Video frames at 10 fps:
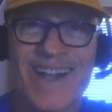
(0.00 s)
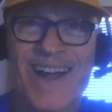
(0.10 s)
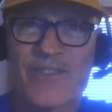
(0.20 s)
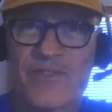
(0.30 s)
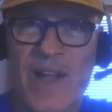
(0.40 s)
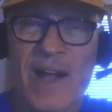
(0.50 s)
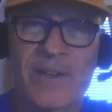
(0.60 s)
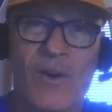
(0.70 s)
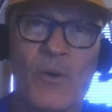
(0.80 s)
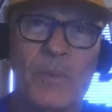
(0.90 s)
has not
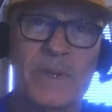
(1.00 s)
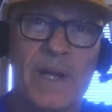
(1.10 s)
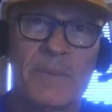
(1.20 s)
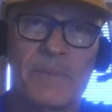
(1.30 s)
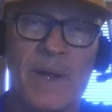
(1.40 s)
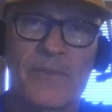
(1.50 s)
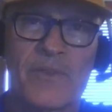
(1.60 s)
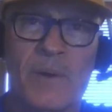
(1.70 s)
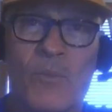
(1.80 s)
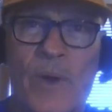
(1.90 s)
opened up yet,
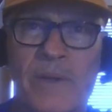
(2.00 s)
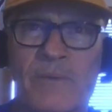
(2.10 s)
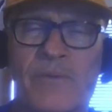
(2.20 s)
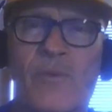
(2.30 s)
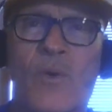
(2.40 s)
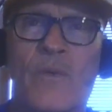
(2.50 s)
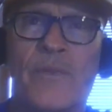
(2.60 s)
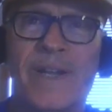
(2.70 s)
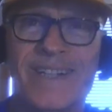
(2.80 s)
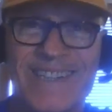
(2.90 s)
so I'm waiting for
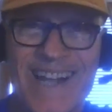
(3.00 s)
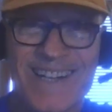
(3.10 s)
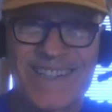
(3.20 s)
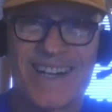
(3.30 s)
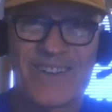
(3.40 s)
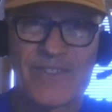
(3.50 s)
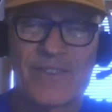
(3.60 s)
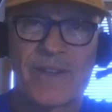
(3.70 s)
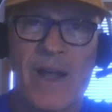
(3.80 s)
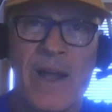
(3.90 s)
the dentist
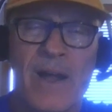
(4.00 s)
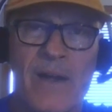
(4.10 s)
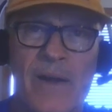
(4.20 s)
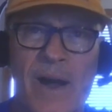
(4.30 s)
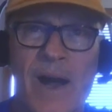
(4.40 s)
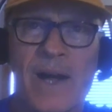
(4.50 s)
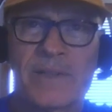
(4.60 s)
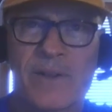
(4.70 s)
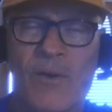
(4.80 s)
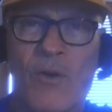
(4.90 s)
uh,
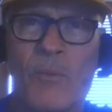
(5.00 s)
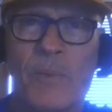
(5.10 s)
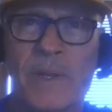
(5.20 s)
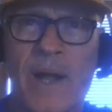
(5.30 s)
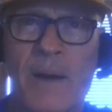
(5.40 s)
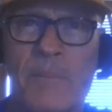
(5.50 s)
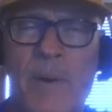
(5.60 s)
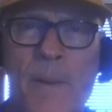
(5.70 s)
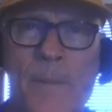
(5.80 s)
to open up.